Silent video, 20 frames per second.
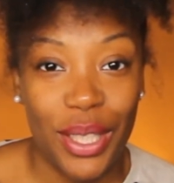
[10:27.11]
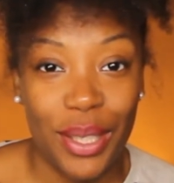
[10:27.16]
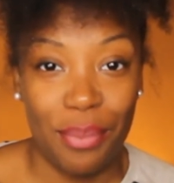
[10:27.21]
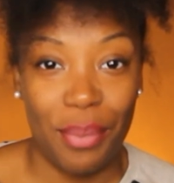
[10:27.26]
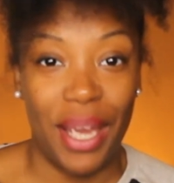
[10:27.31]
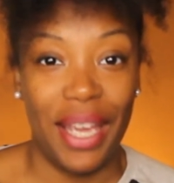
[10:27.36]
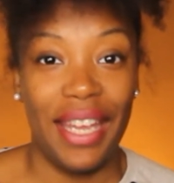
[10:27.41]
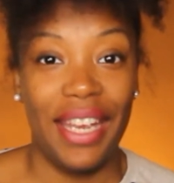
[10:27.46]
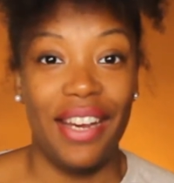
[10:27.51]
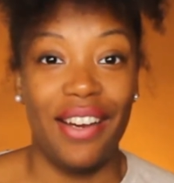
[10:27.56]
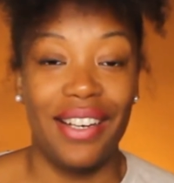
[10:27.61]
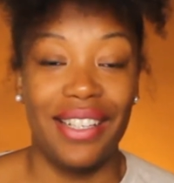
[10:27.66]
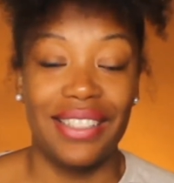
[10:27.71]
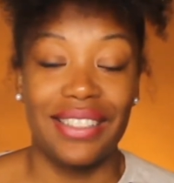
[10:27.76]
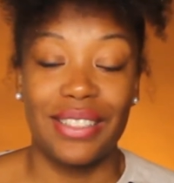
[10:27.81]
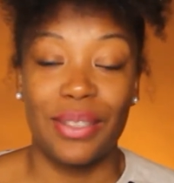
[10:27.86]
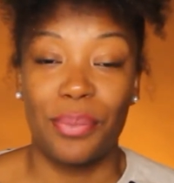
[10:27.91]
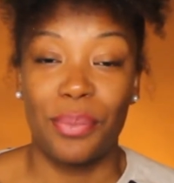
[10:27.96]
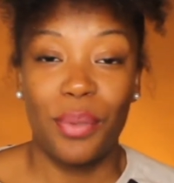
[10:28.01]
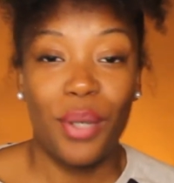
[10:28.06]
in my hair
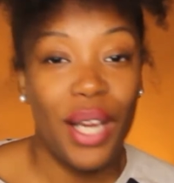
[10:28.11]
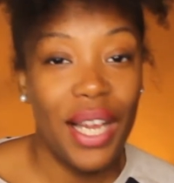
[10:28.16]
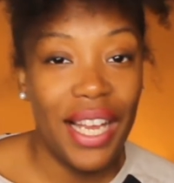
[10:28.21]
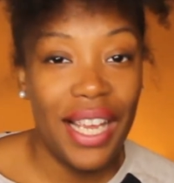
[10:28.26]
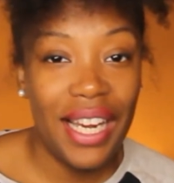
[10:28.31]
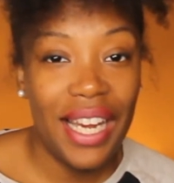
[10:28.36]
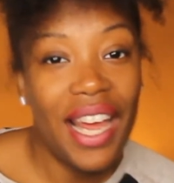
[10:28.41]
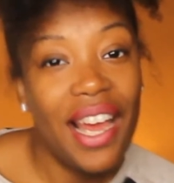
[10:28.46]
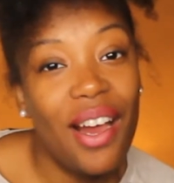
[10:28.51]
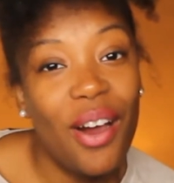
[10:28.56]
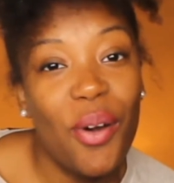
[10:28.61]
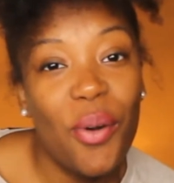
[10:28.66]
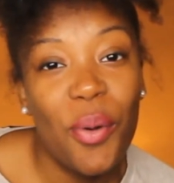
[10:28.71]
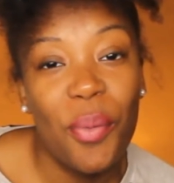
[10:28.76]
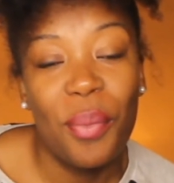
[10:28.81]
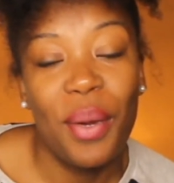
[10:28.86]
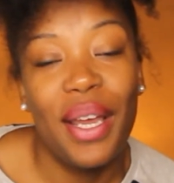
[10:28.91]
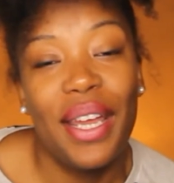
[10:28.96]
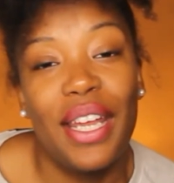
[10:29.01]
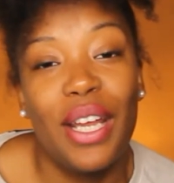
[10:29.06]
as a braid out or
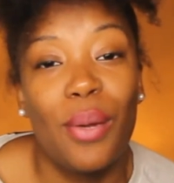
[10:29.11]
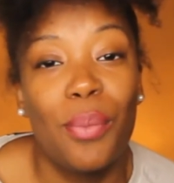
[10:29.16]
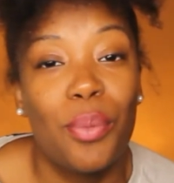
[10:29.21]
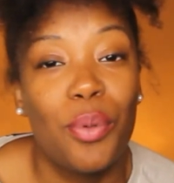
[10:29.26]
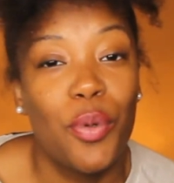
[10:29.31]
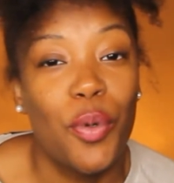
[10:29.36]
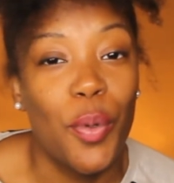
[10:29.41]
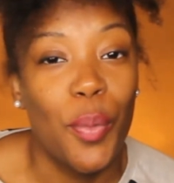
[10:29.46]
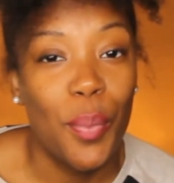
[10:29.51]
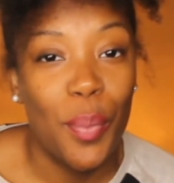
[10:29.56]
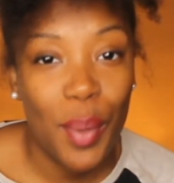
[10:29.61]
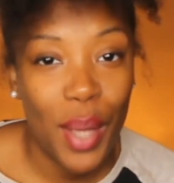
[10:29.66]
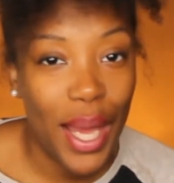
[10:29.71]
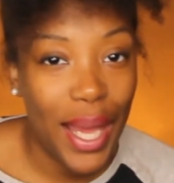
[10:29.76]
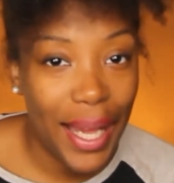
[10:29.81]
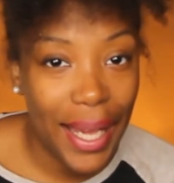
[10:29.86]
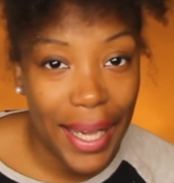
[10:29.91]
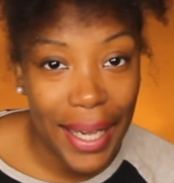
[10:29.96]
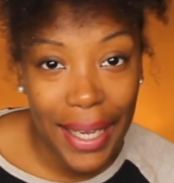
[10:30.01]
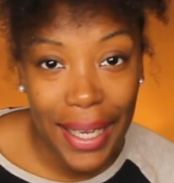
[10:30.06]
my hair pulled
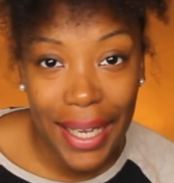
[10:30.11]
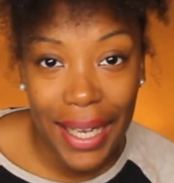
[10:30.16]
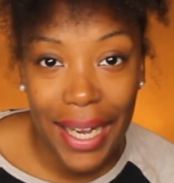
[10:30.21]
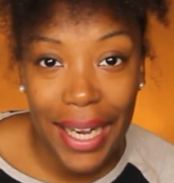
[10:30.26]
back.